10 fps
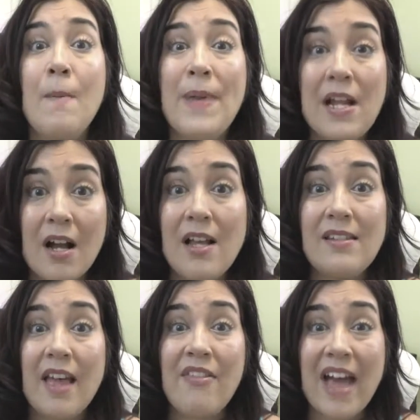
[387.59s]

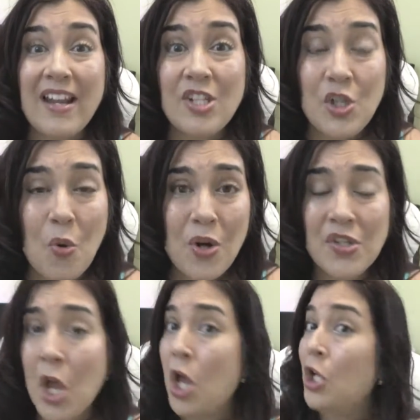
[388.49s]
because that is
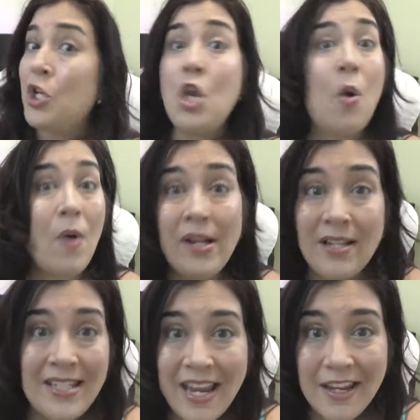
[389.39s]
yours. No one
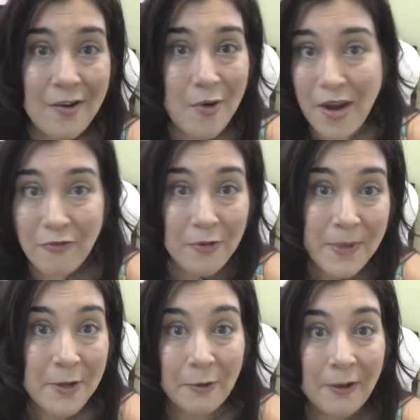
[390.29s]
can take it away from
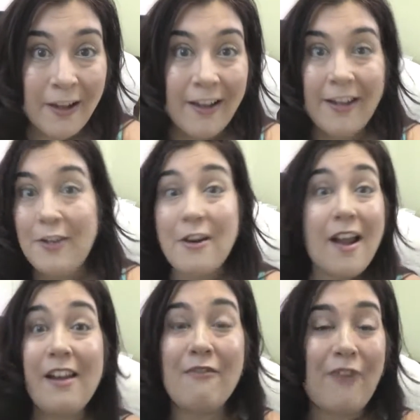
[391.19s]
you. You're
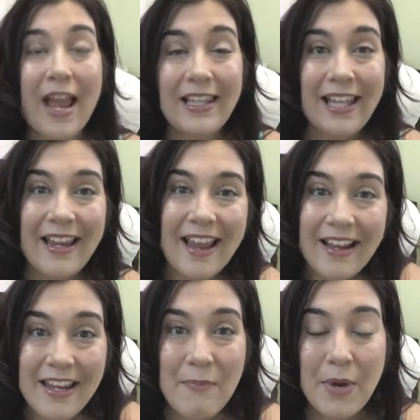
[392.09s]
not going to violate
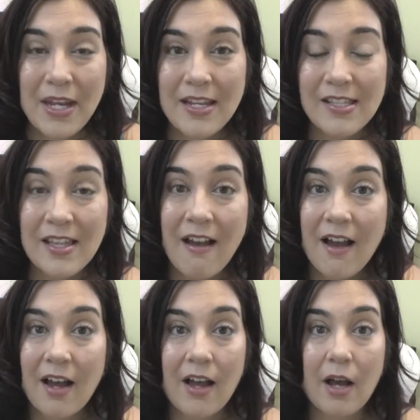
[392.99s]
anybody's
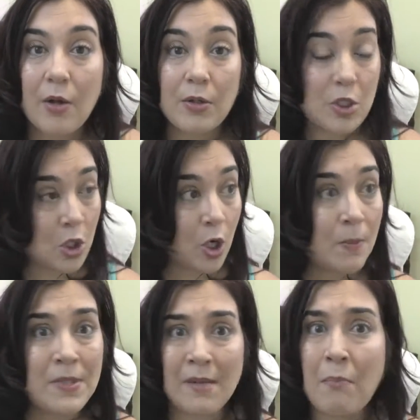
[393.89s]

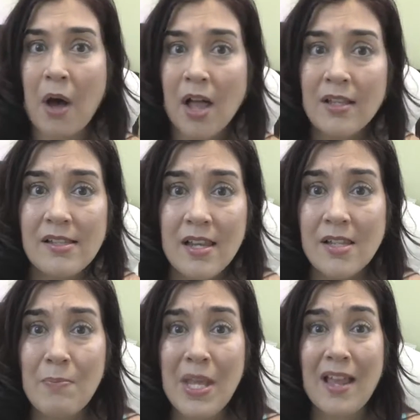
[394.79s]
terms and
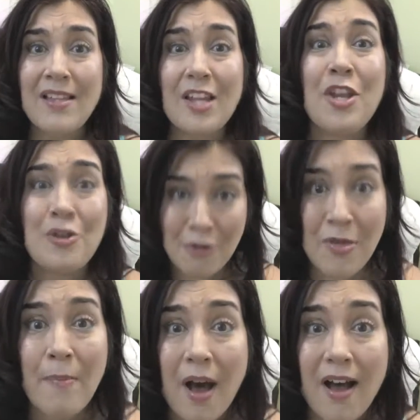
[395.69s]
policies, because you're
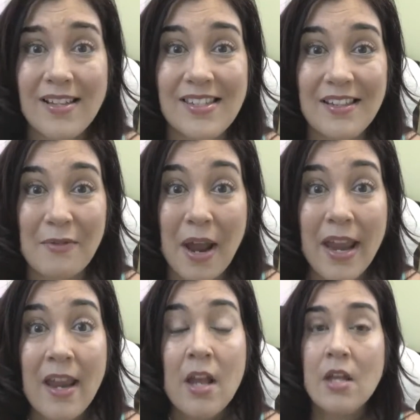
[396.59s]
the boss,
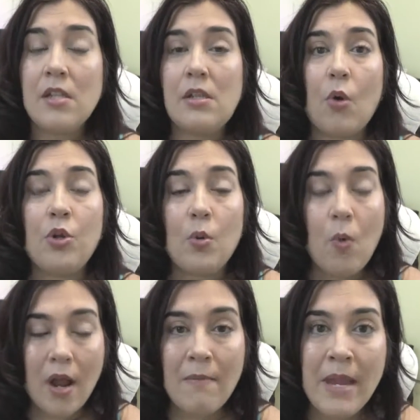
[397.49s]
right? So you
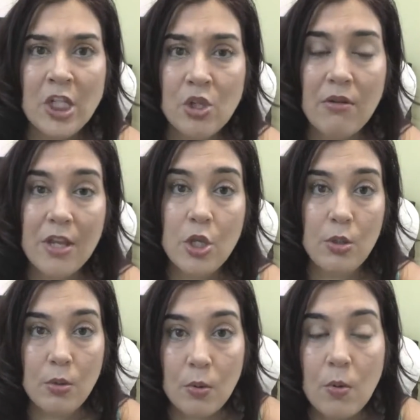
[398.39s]
want to make sure that
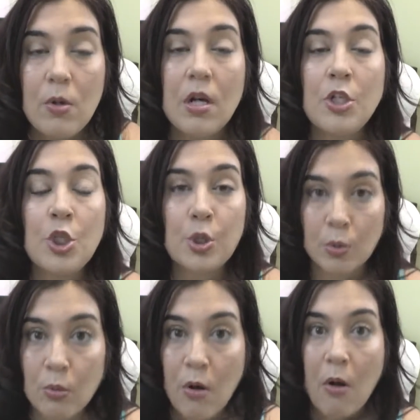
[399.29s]
you
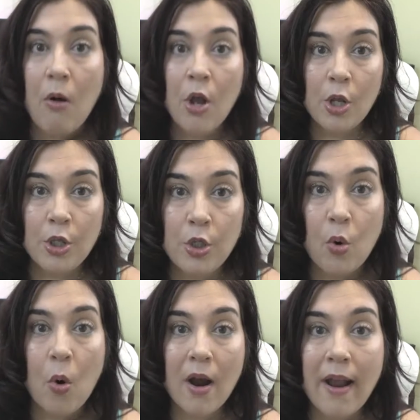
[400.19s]
control
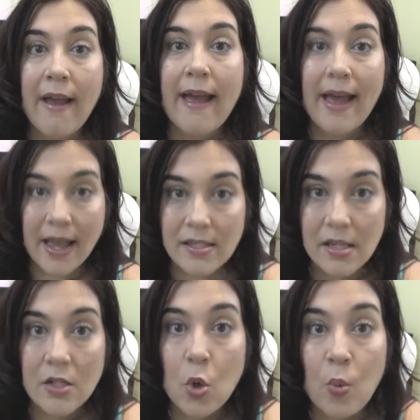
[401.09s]
your
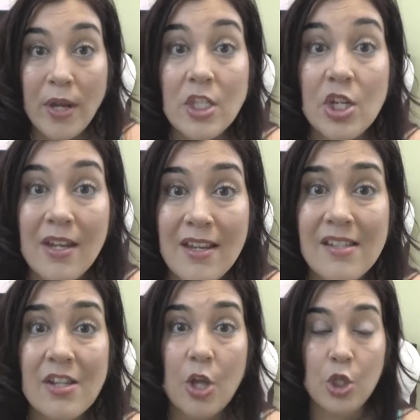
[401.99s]
asset, which
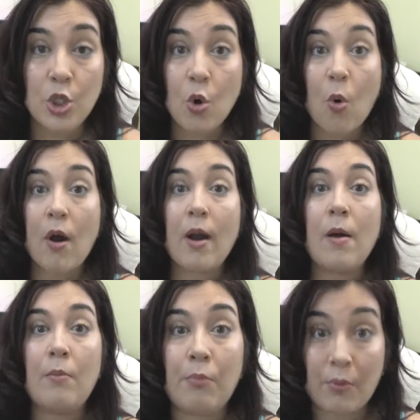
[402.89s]
is your
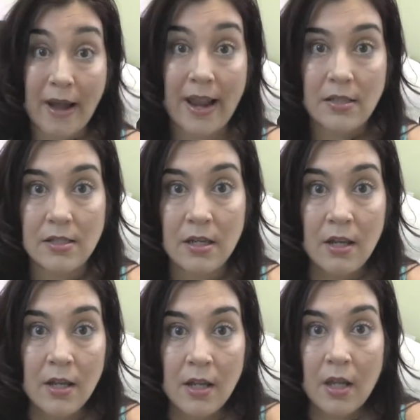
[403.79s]
brand.
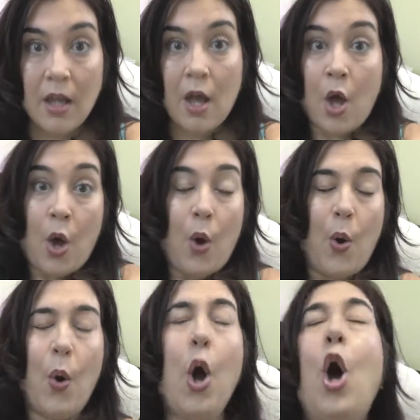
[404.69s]

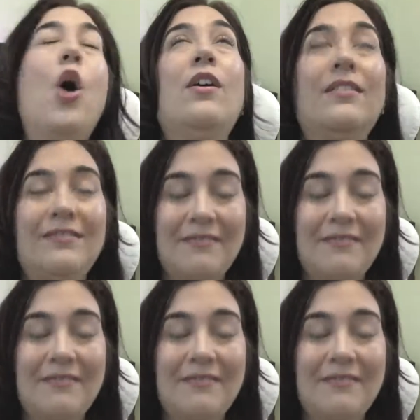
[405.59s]
I